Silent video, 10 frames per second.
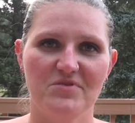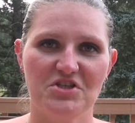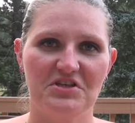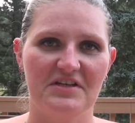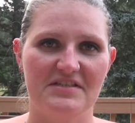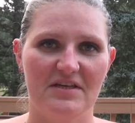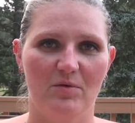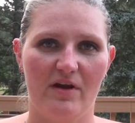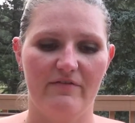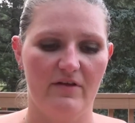just going to see
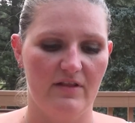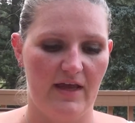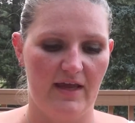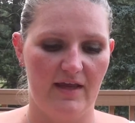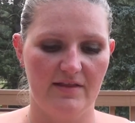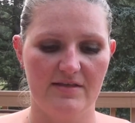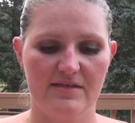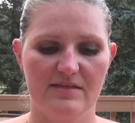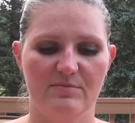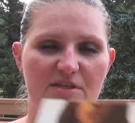what I feel like. This
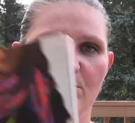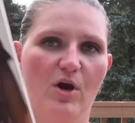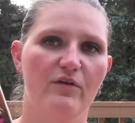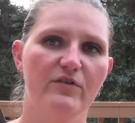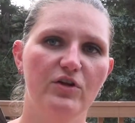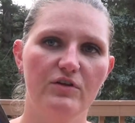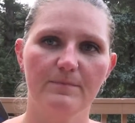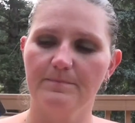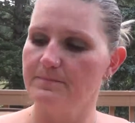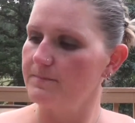is Ms. Marvel,
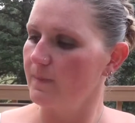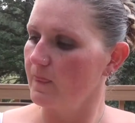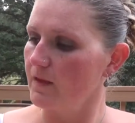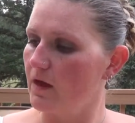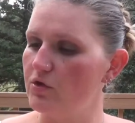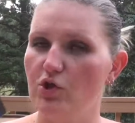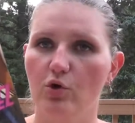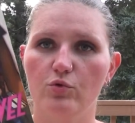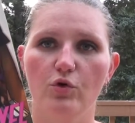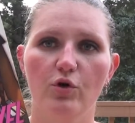
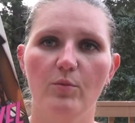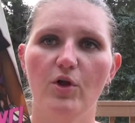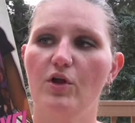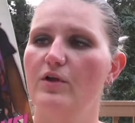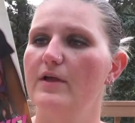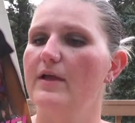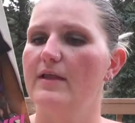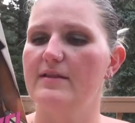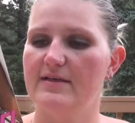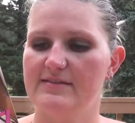No Normal.
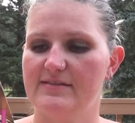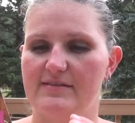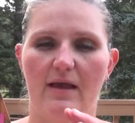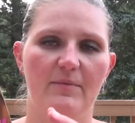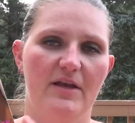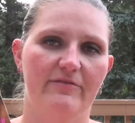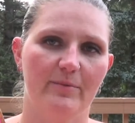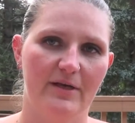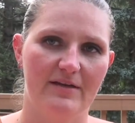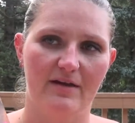This, I mean,
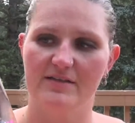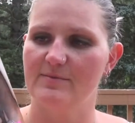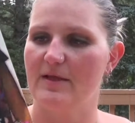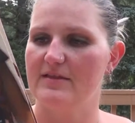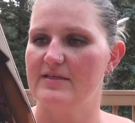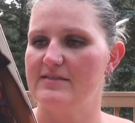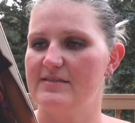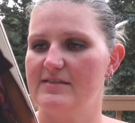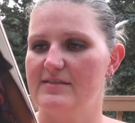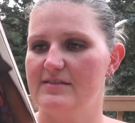everybody talks about this.
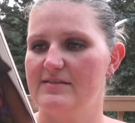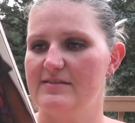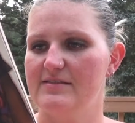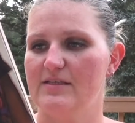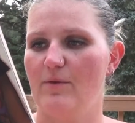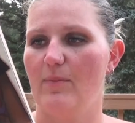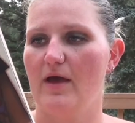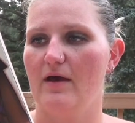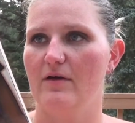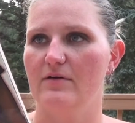This is
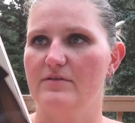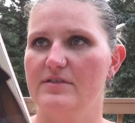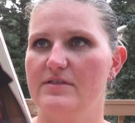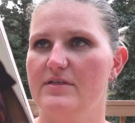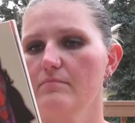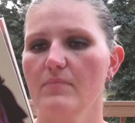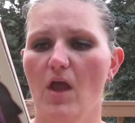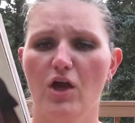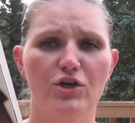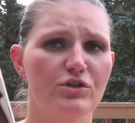about
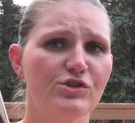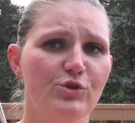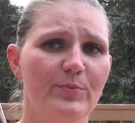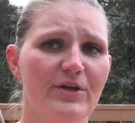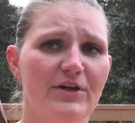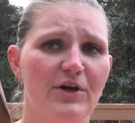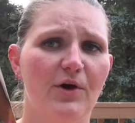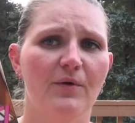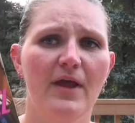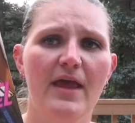a girl
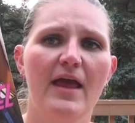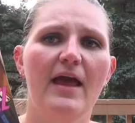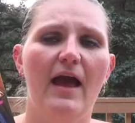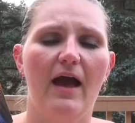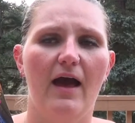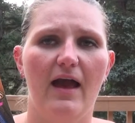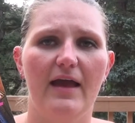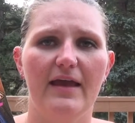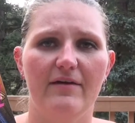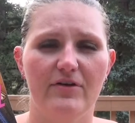superhero I
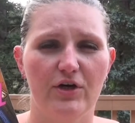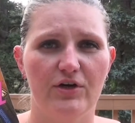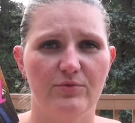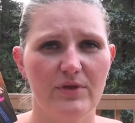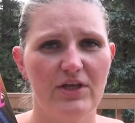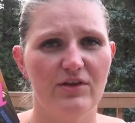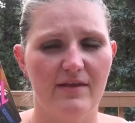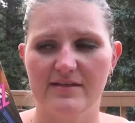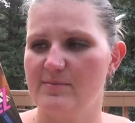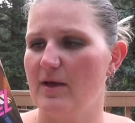have heard really good
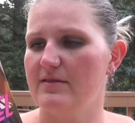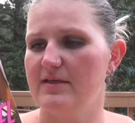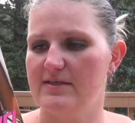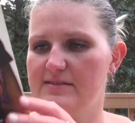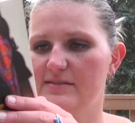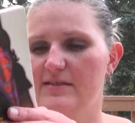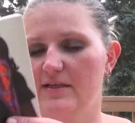things about this.